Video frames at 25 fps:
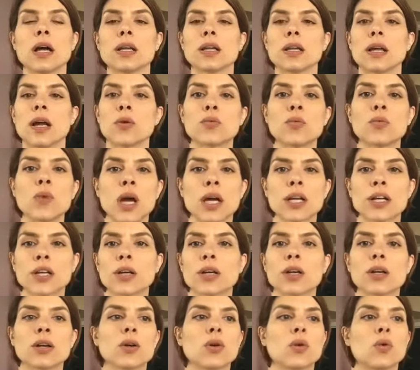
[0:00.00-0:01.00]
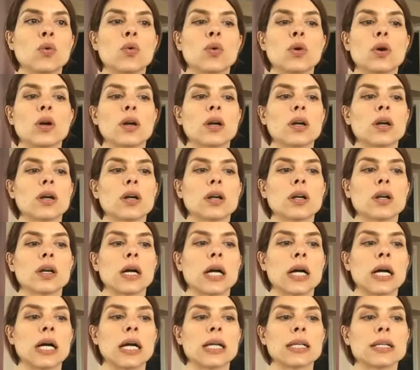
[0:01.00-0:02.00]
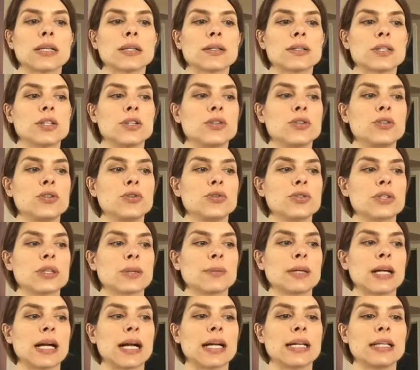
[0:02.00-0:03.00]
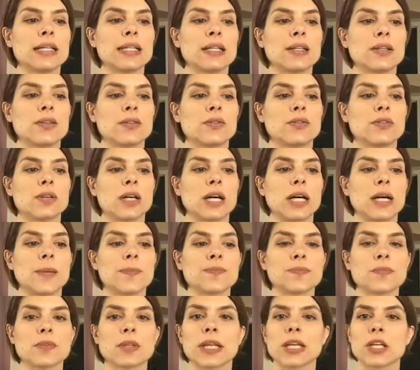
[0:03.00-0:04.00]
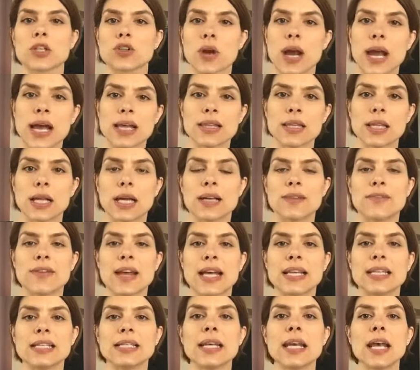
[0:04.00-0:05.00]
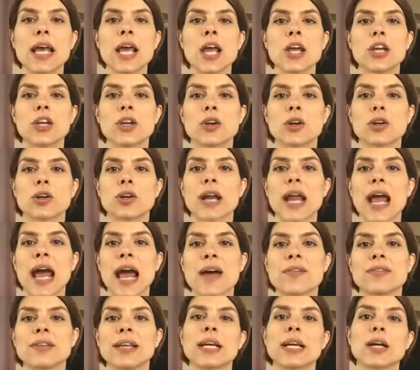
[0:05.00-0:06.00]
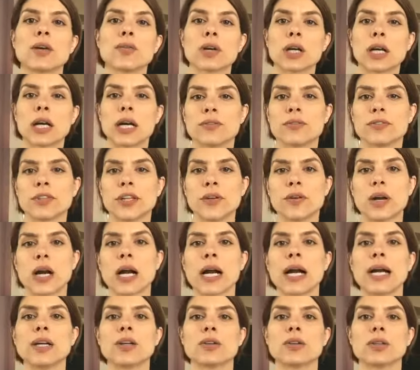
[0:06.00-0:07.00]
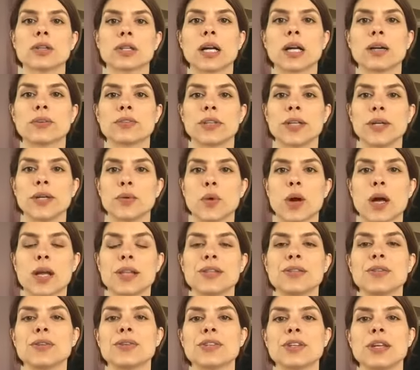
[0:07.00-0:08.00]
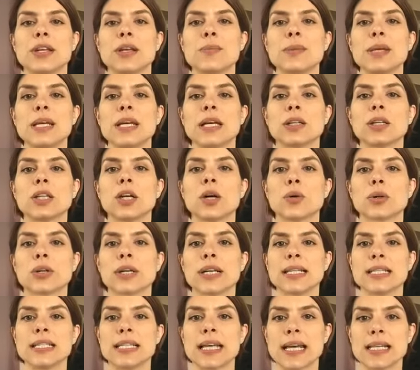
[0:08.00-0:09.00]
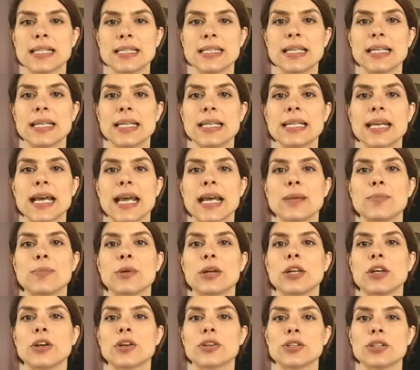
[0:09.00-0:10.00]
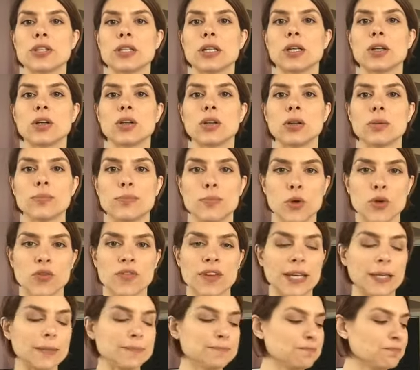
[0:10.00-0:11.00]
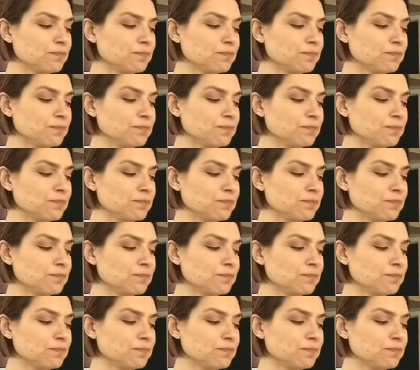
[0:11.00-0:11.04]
a runner or you do some kind of like triathlon event, you're going to have like a recovery ride or a recovery run. So it's going to be a lower intensity day, but you're still moving.